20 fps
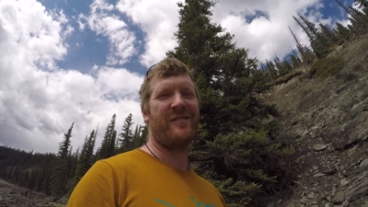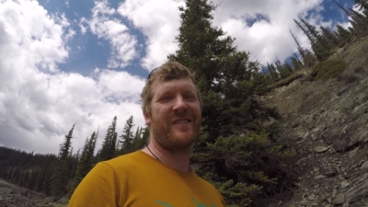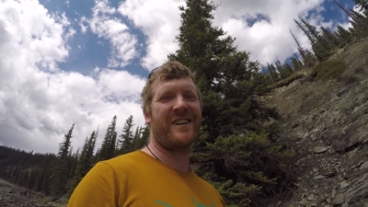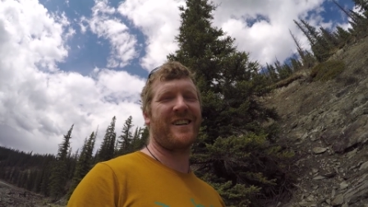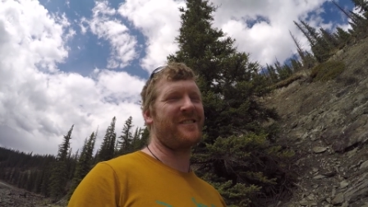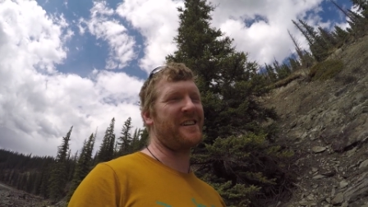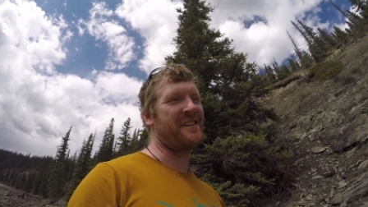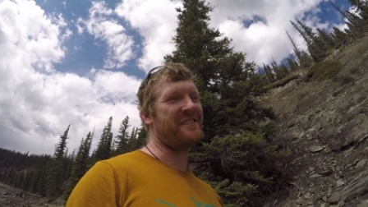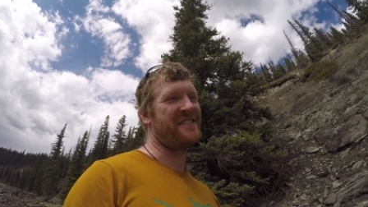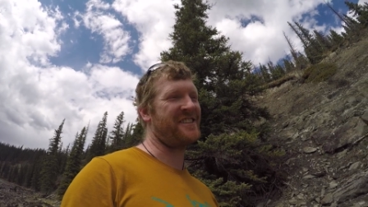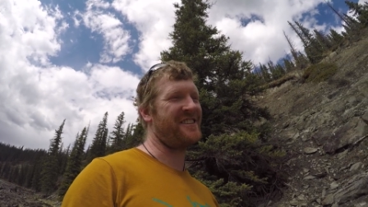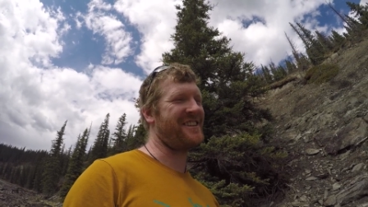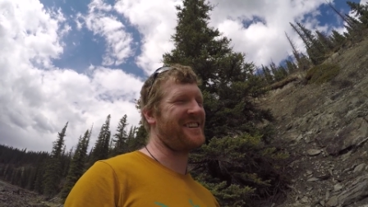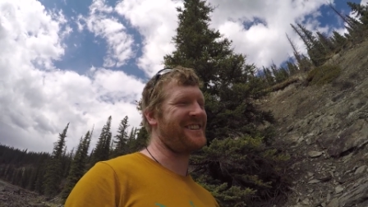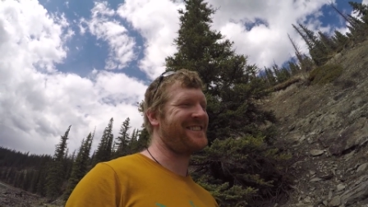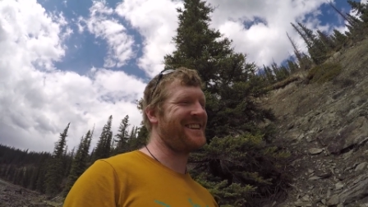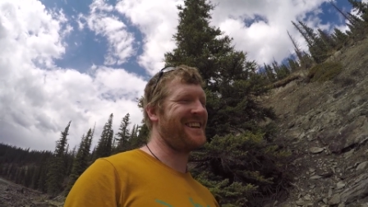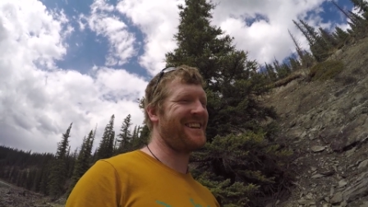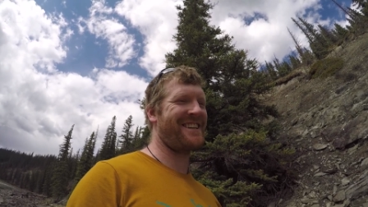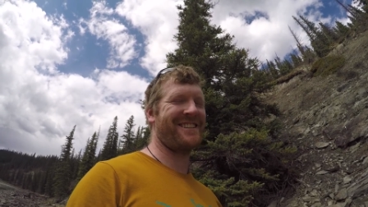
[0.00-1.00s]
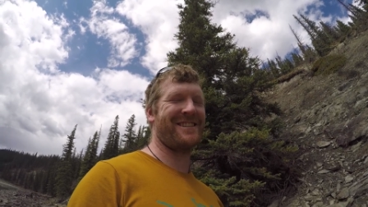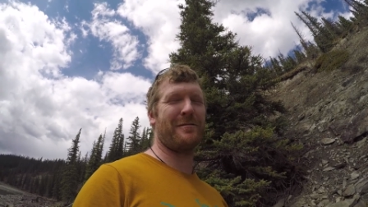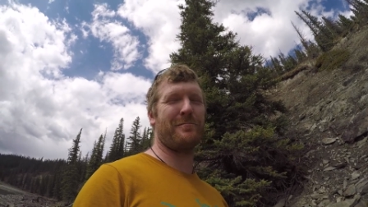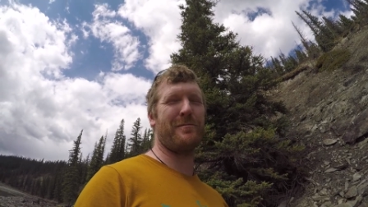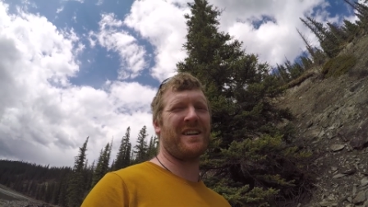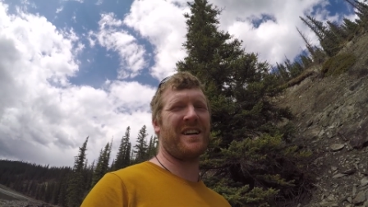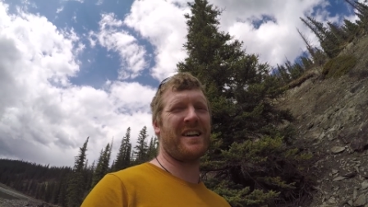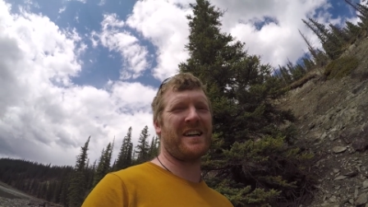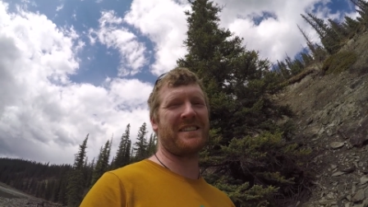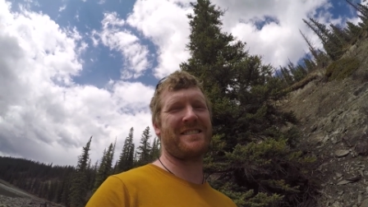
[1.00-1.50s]
where we've taken the
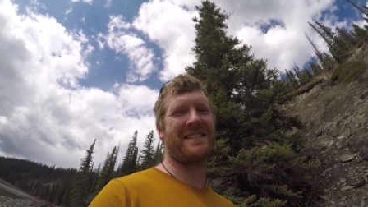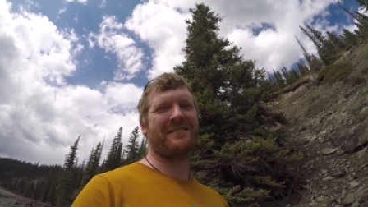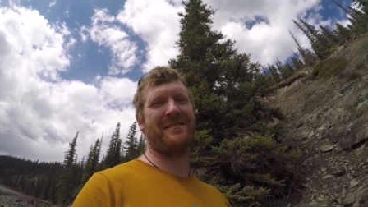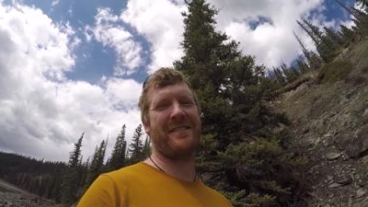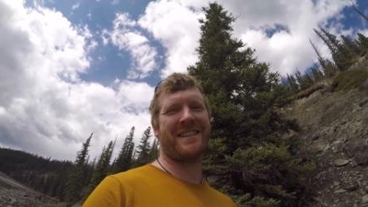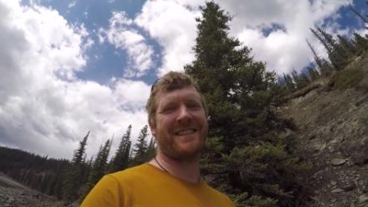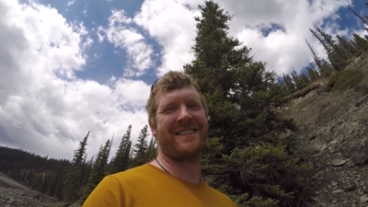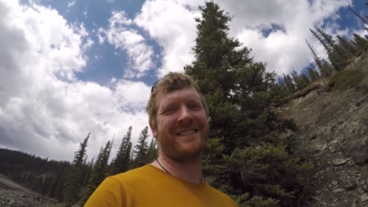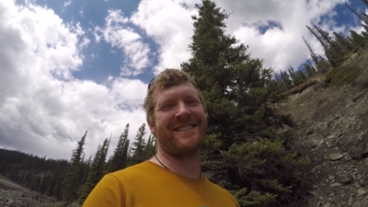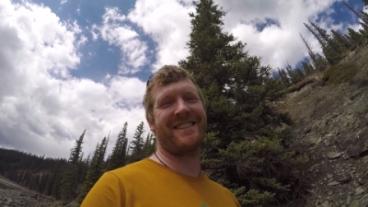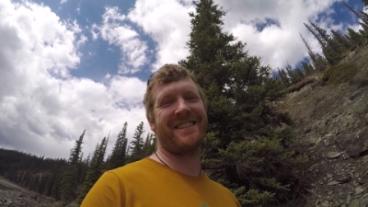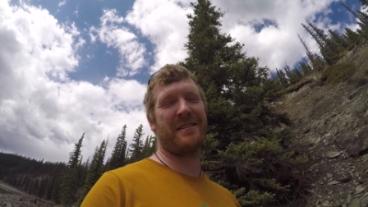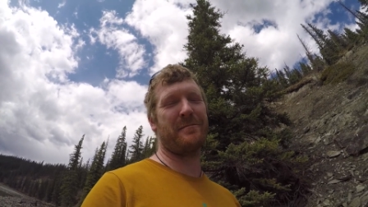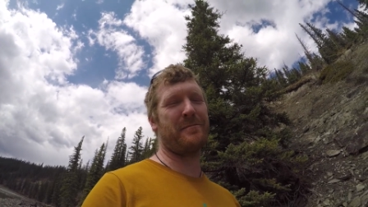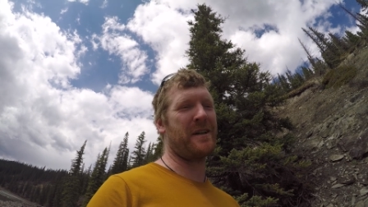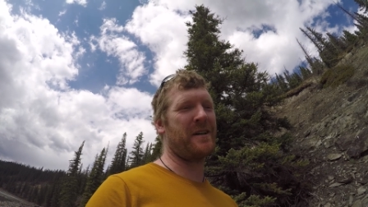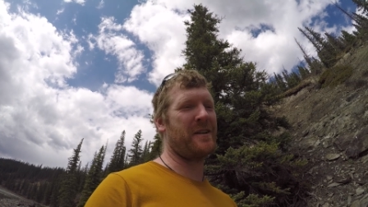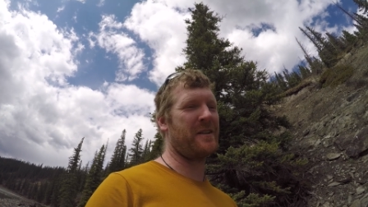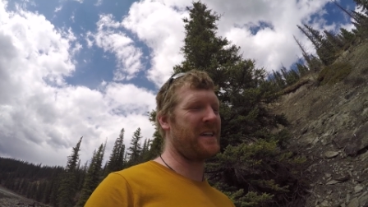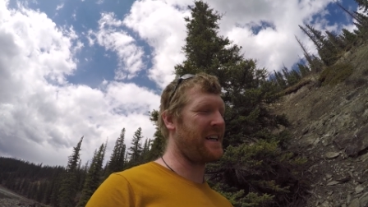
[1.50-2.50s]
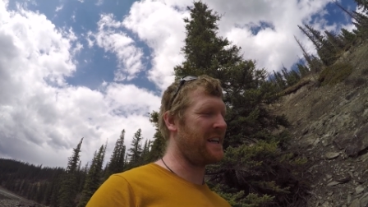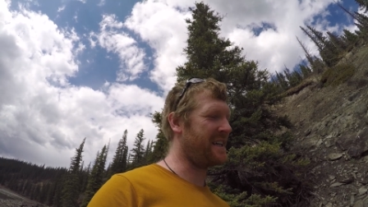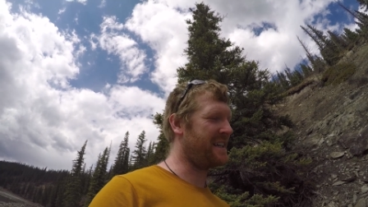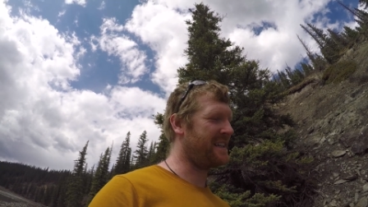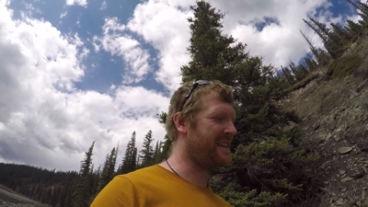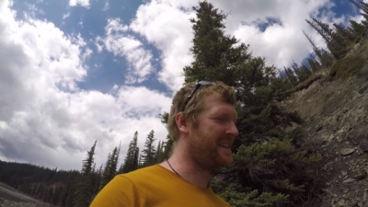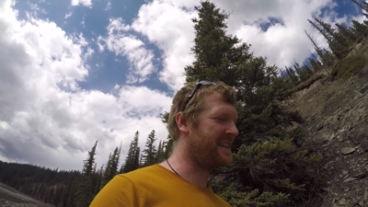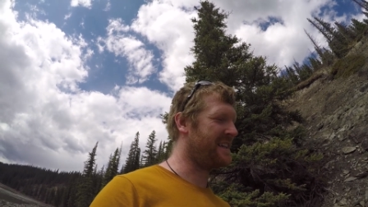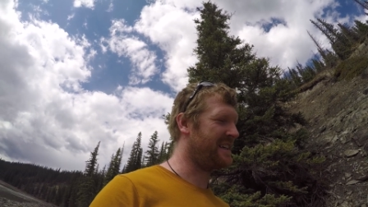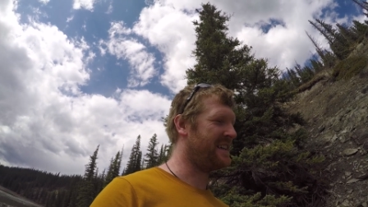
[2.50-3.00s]
blocks that we could see the bone in,